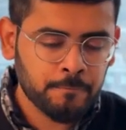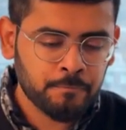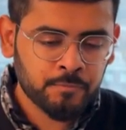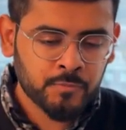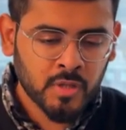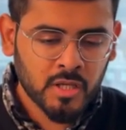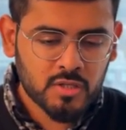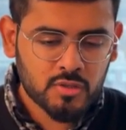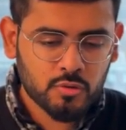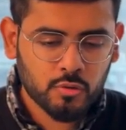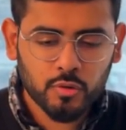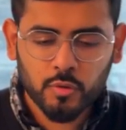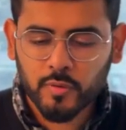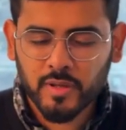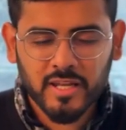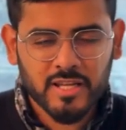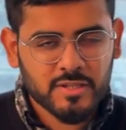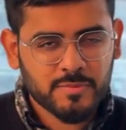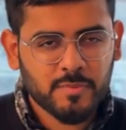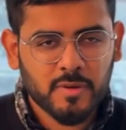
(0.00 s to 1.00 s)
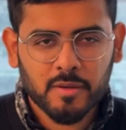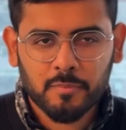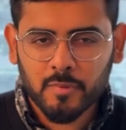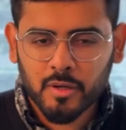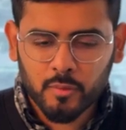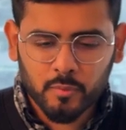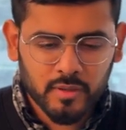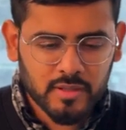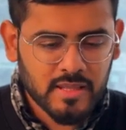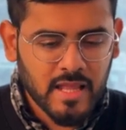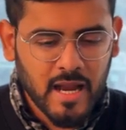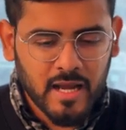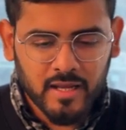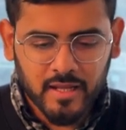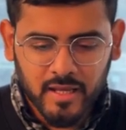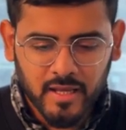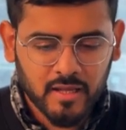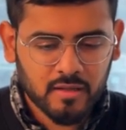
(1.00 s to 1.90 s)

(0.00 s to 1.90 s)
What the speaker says: So you can experiment with that. Again,